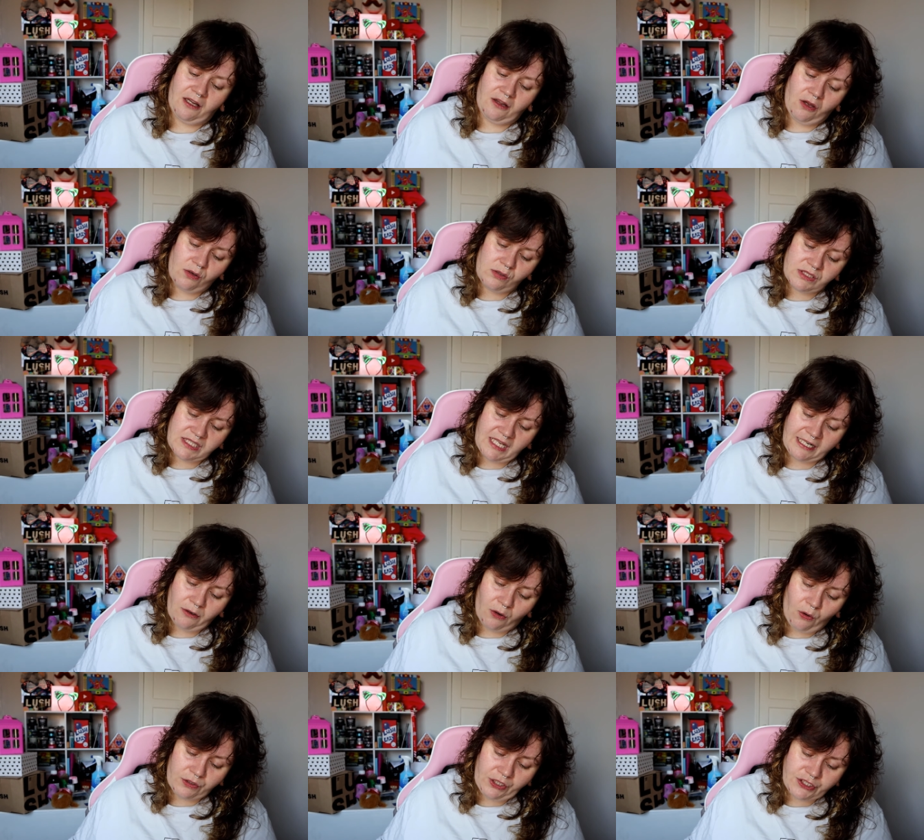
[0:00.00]
Alongside
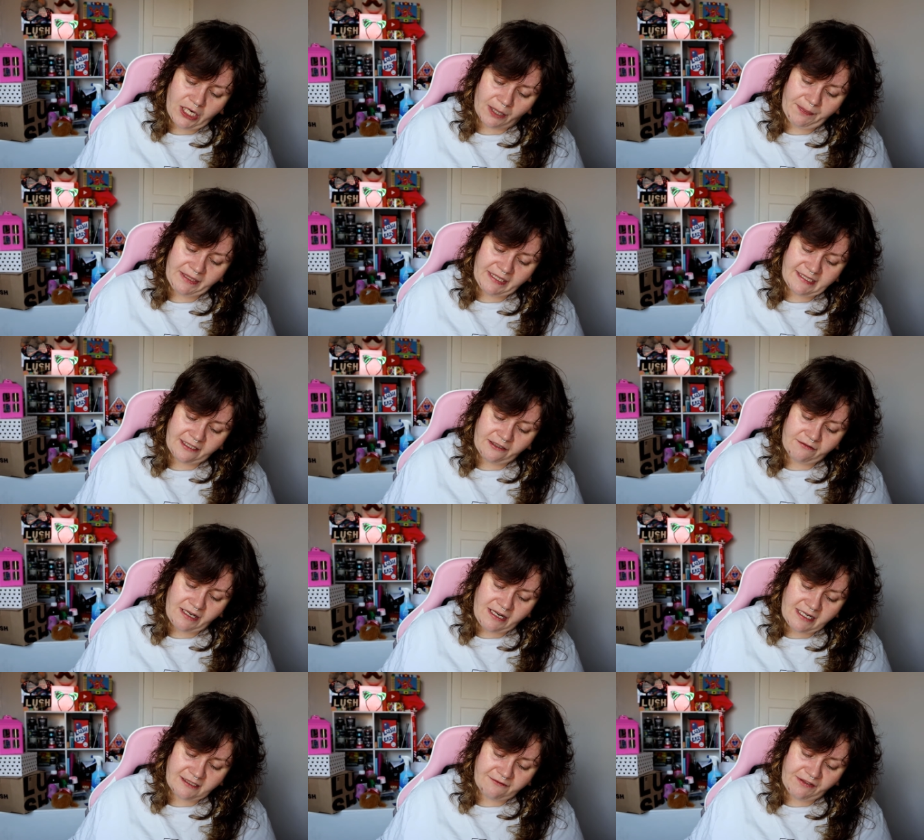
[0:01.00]
all the Japanese
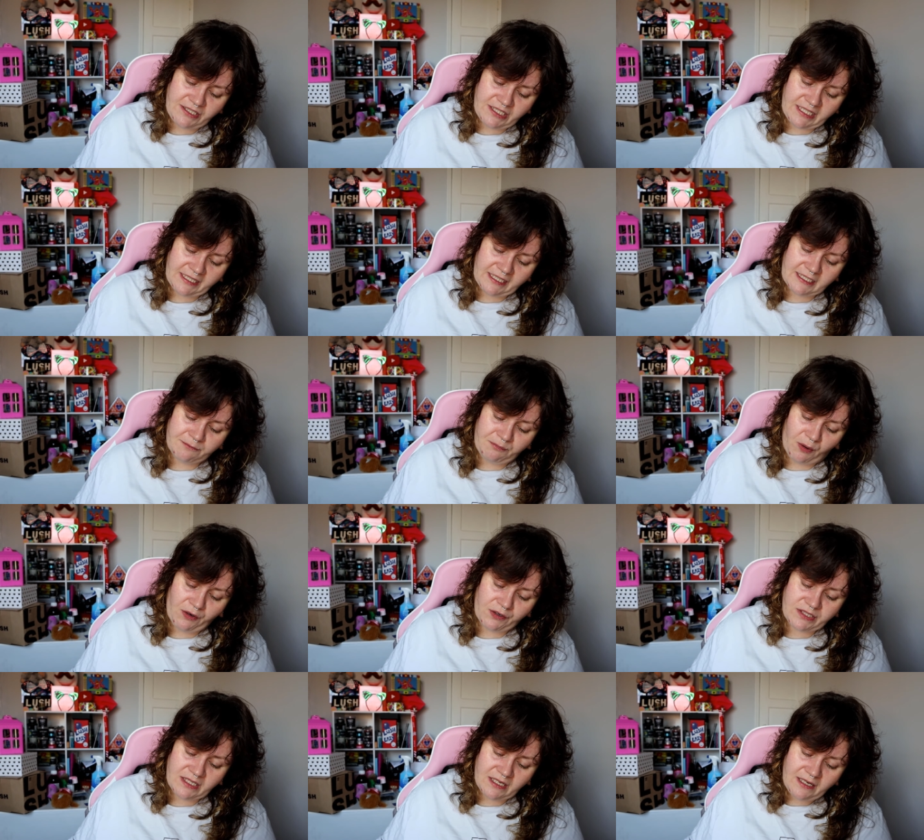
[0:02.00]
ingredients featured in this
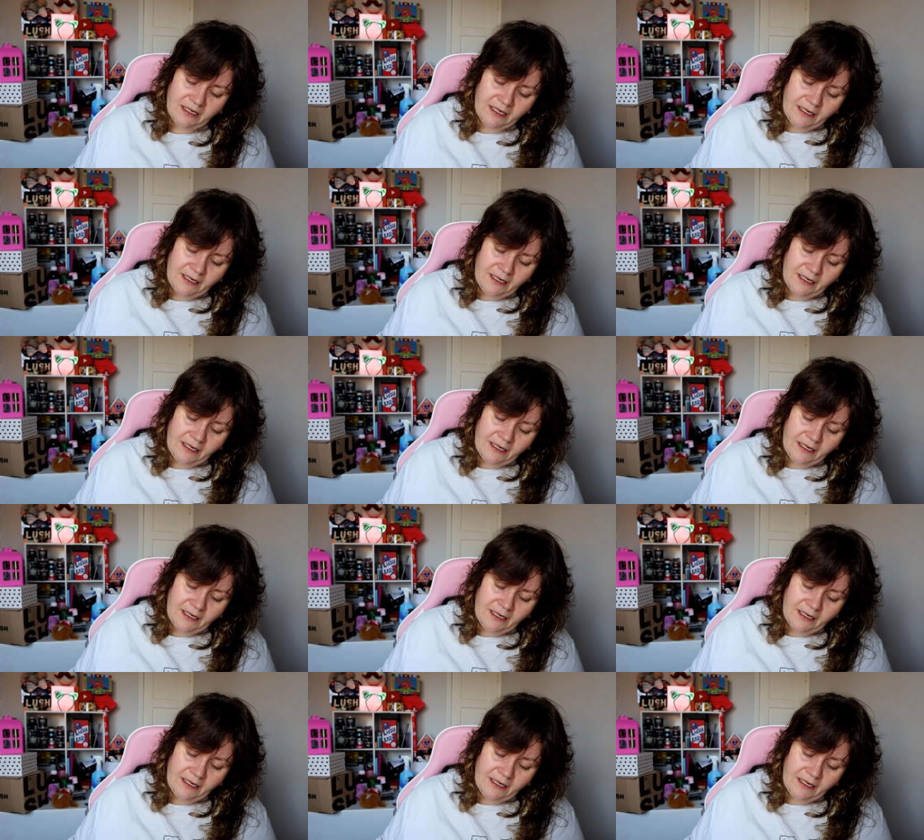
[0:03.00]
box,